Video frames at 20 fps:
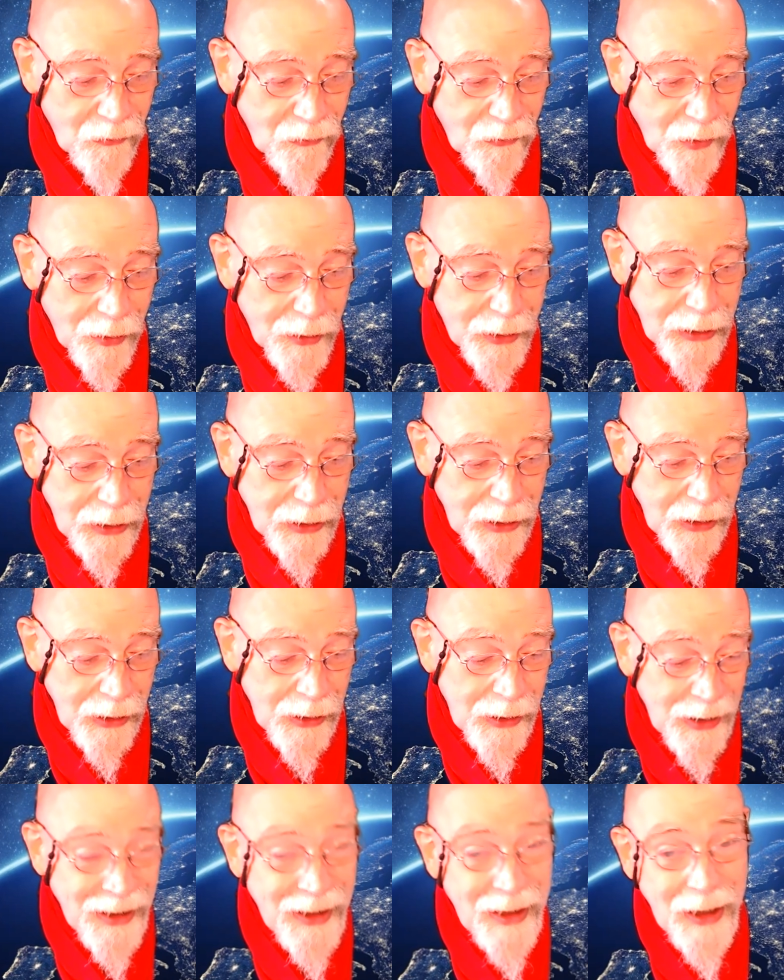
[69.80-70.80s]
society,
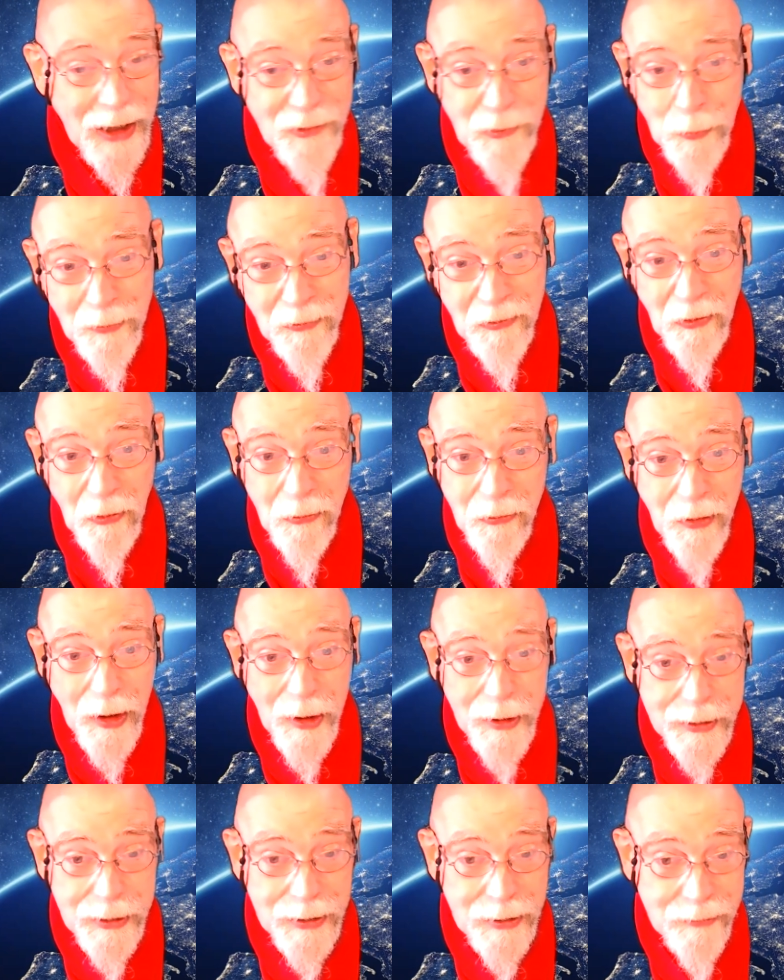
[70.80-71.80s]
as a result,
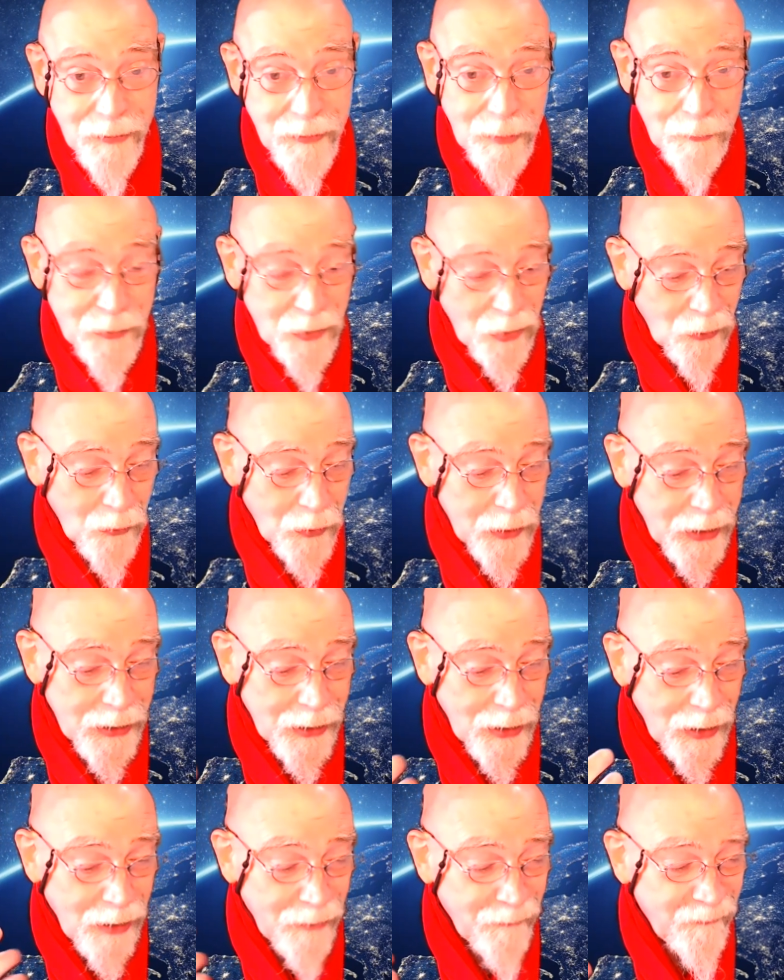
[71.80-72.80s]
I end up
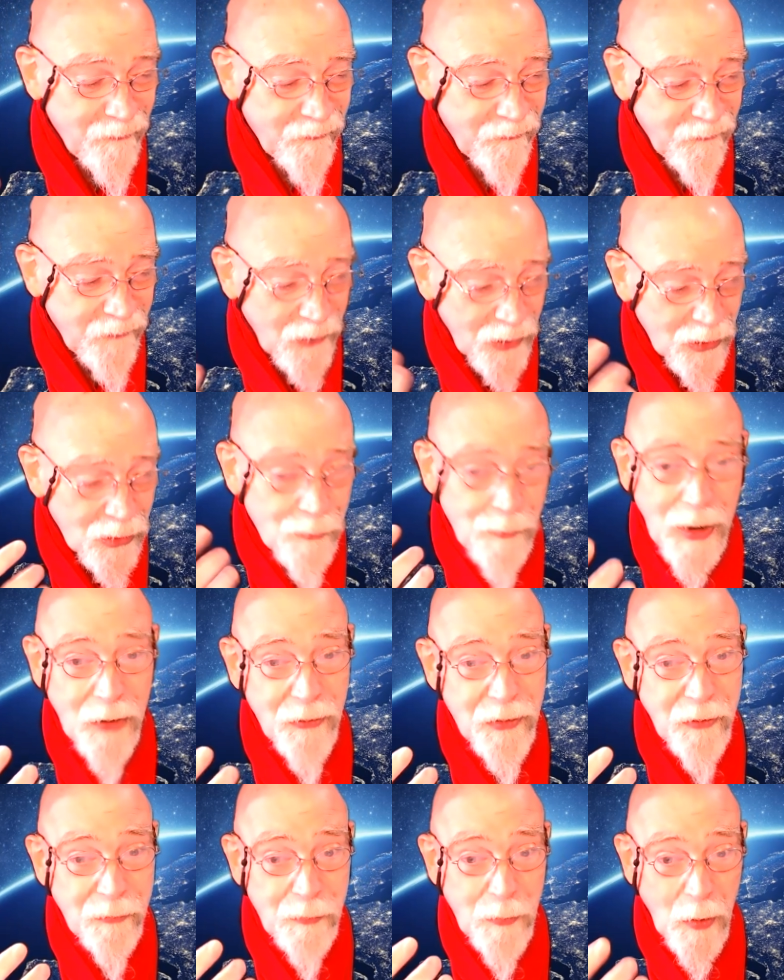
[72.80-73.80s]
knowing a fair
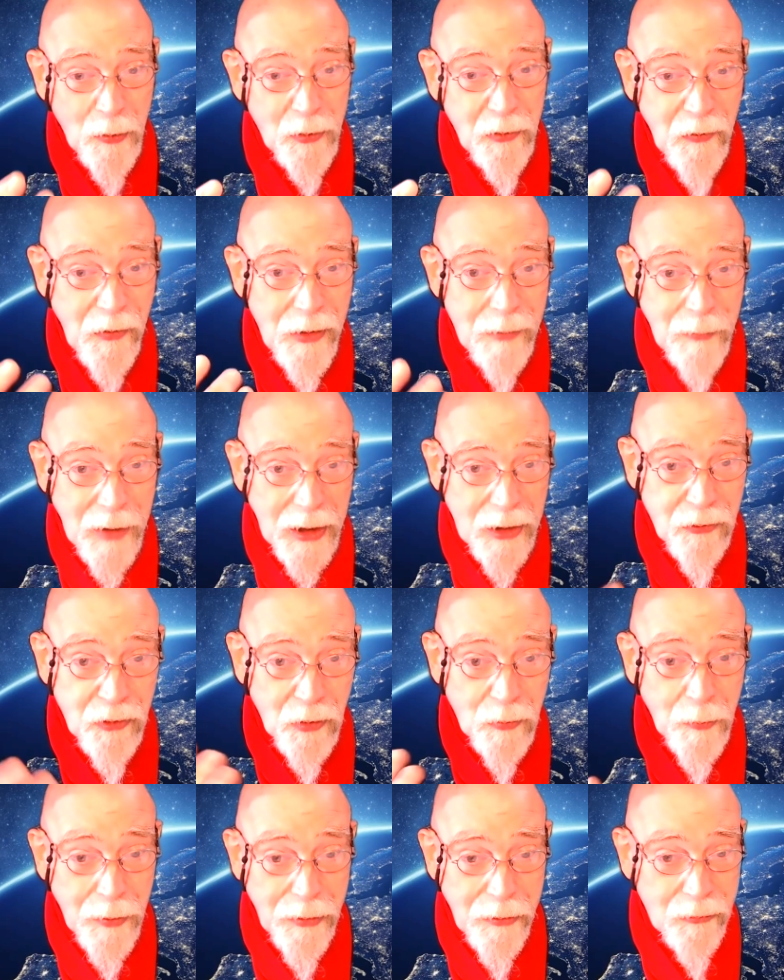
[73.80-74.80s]
amount of most of the major
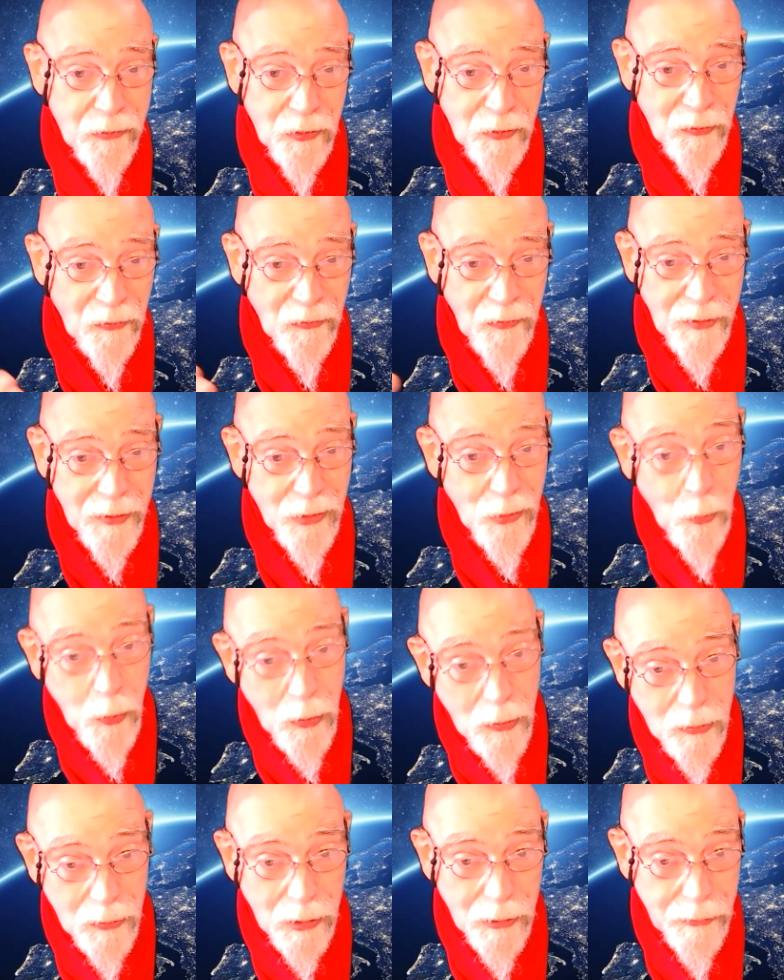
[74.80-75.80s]
religions in the
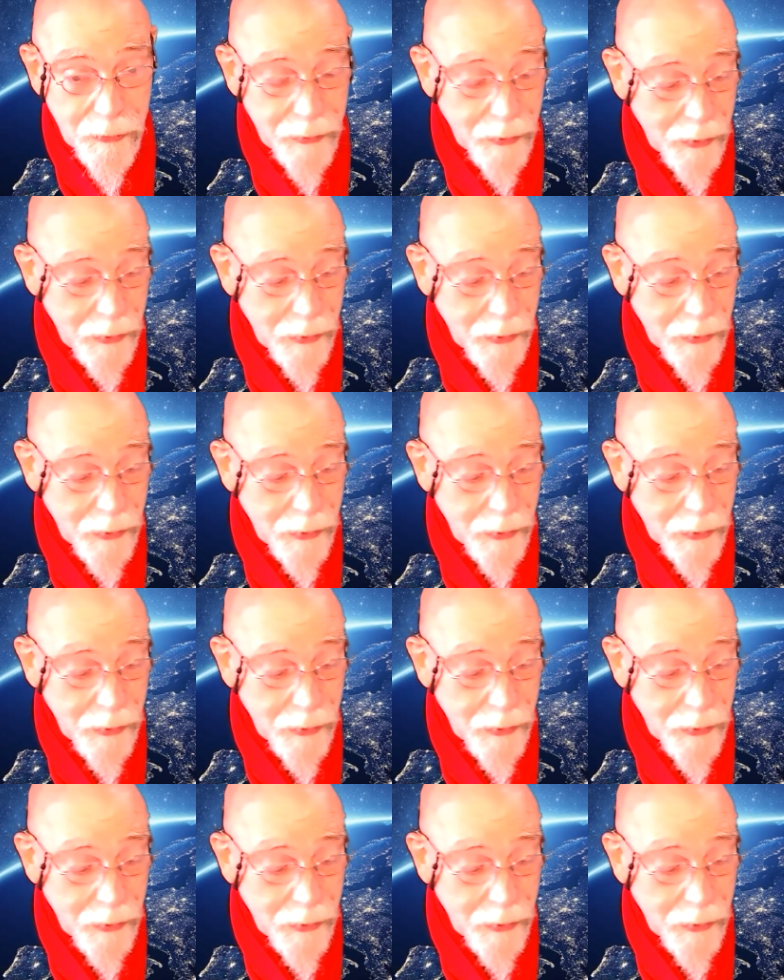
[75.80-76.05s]
world.